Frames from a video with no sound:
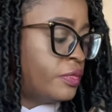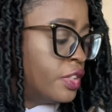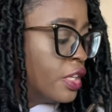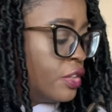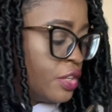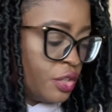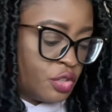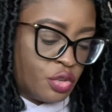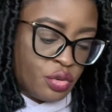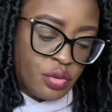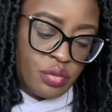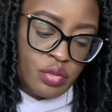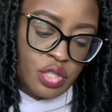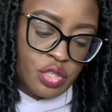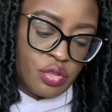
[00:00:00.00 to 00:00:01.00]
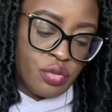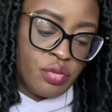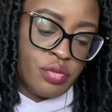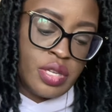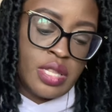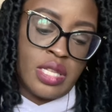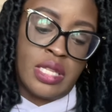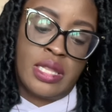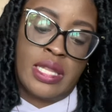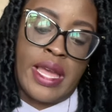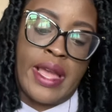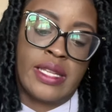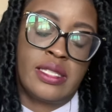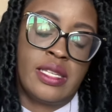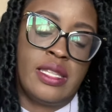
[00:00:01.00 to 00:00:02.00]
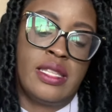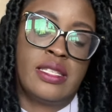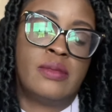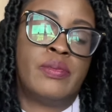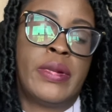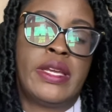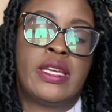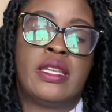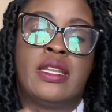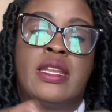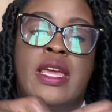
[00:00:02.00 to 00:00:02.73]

They're crew too. And then lastly, this bacon and